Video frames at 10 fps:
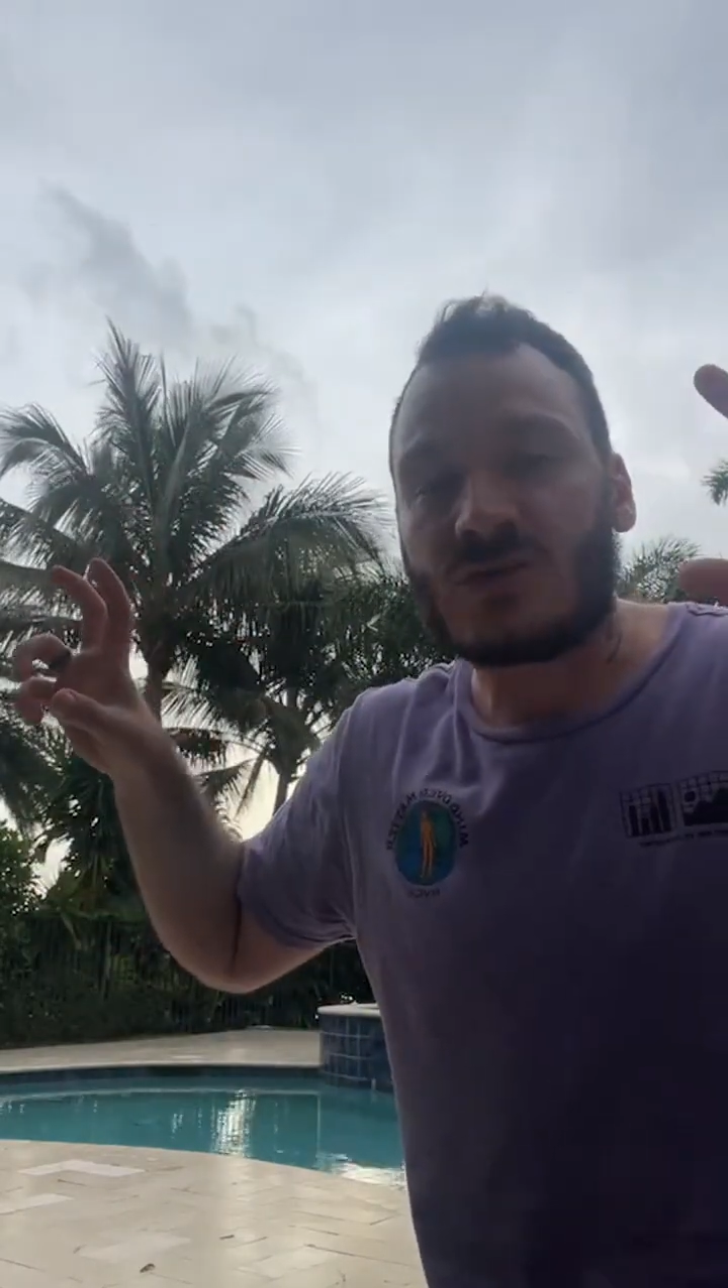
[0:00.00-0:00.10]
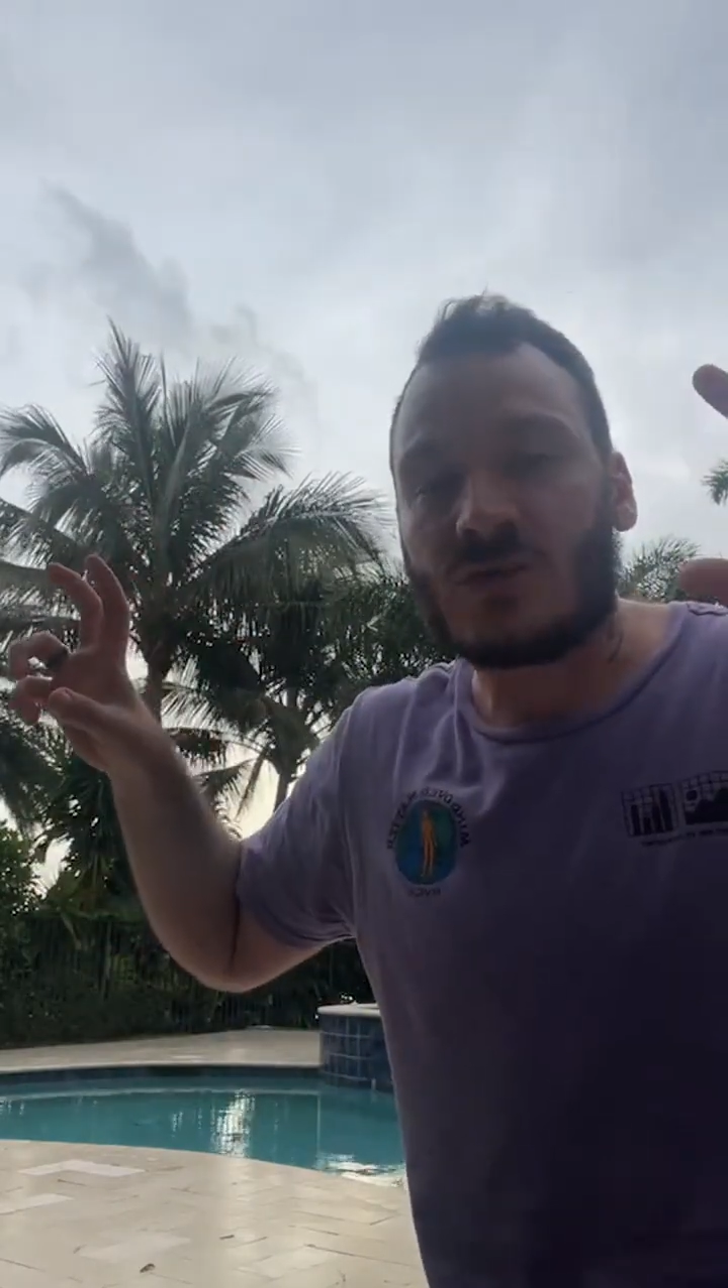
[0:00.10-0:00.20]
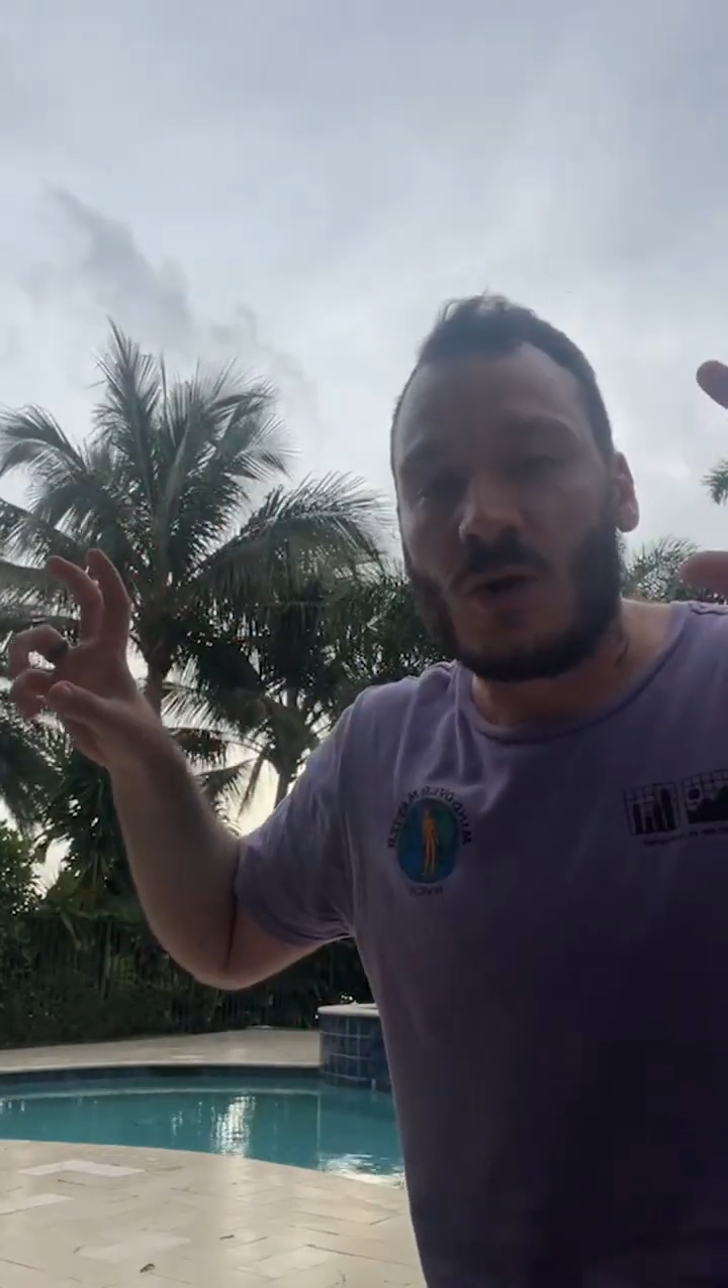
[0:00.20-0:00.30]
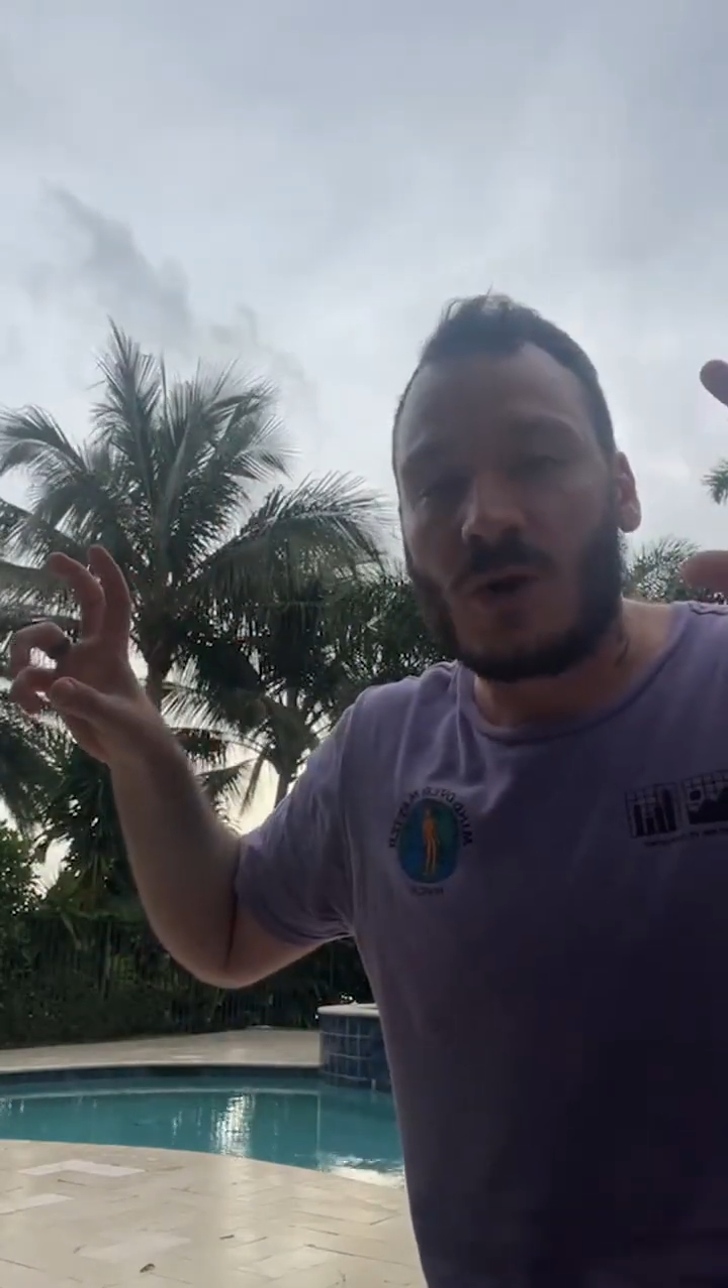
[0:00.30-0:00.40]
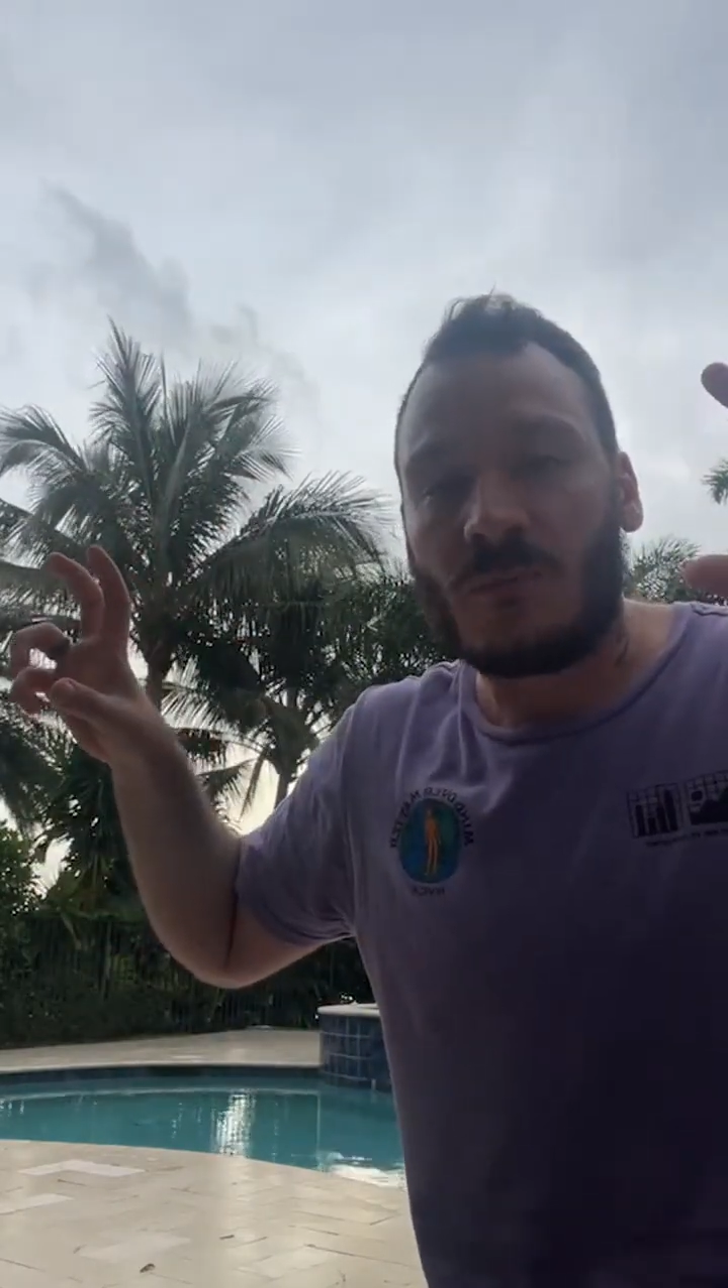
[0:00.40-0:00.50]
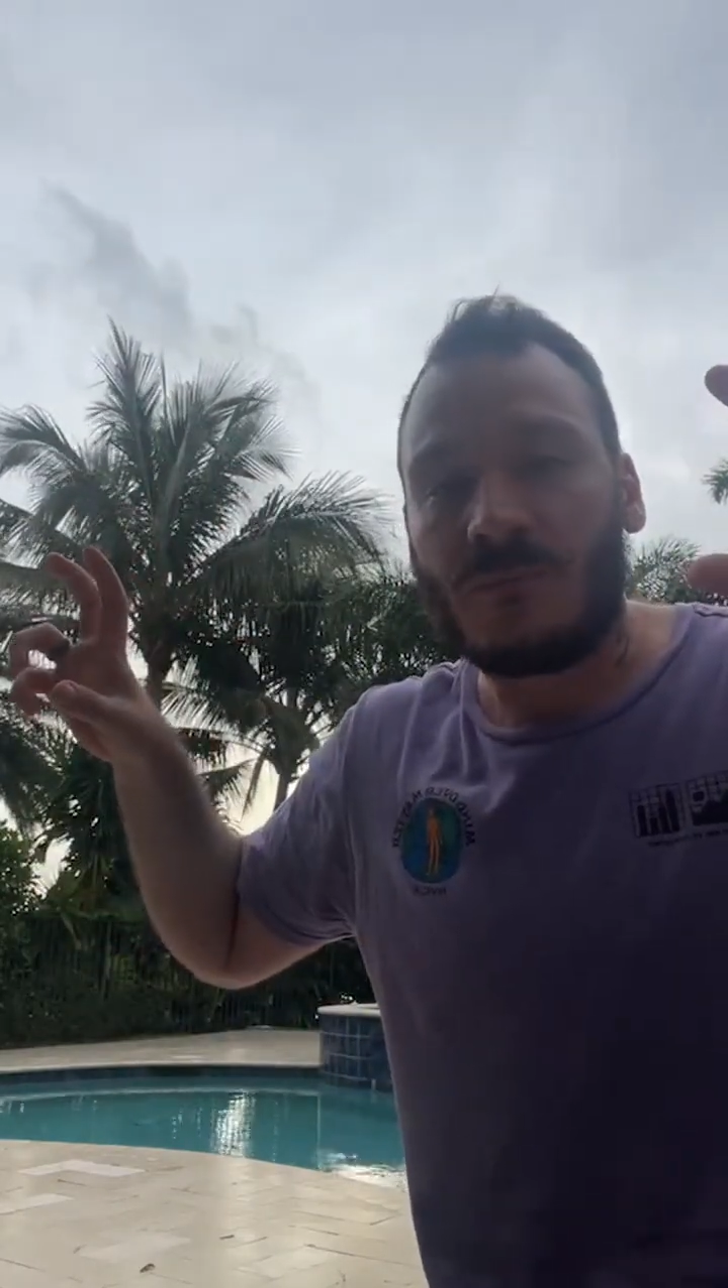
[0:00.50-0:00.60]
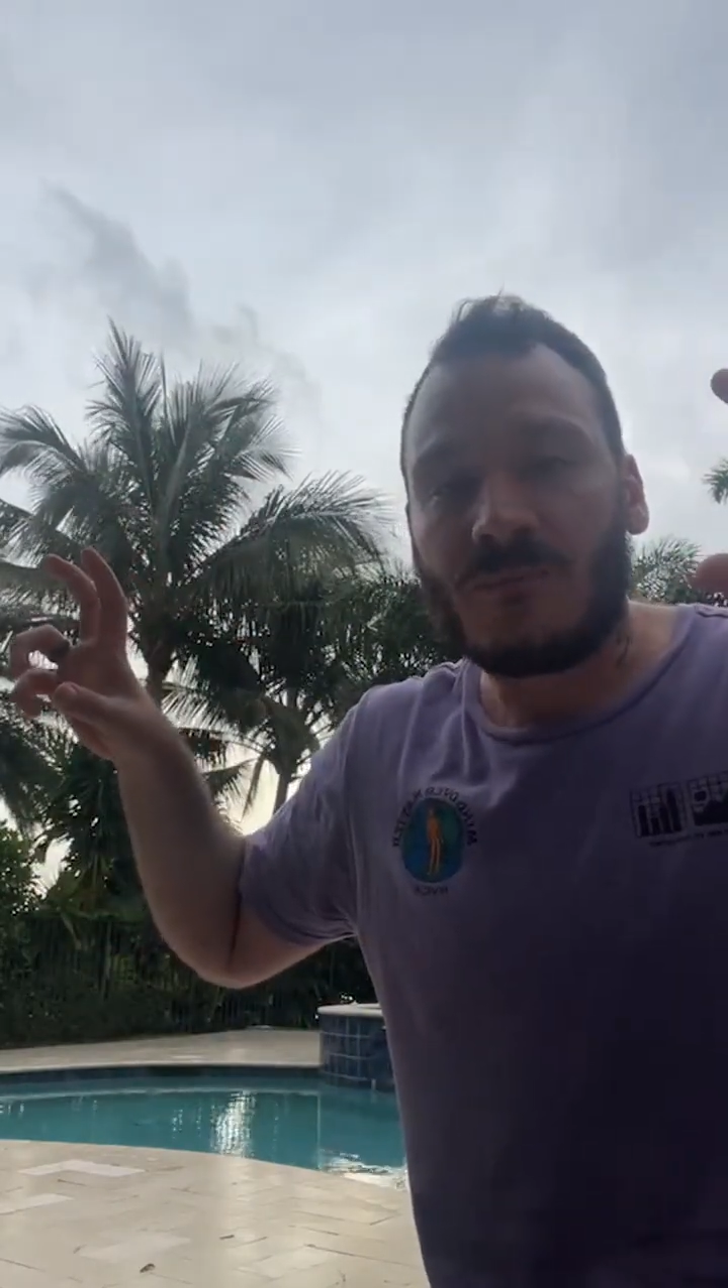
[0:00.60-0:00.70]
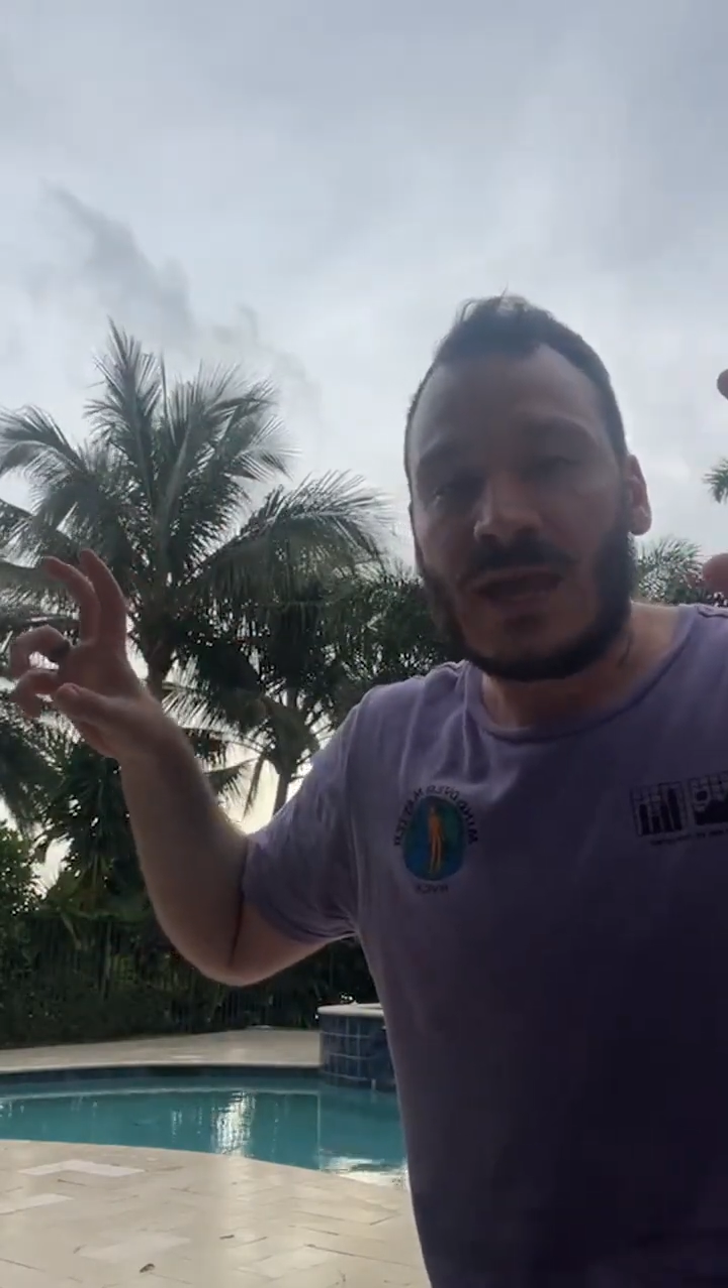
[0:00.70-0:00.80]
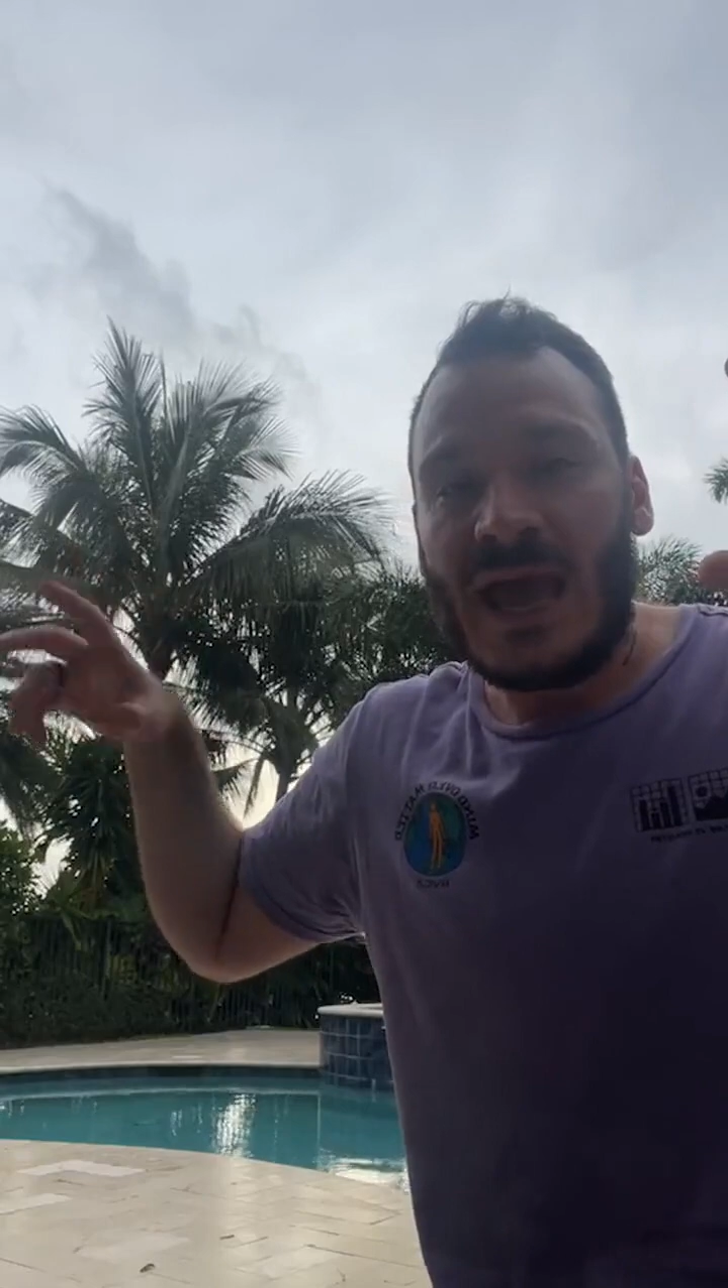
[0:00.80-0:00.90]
storm,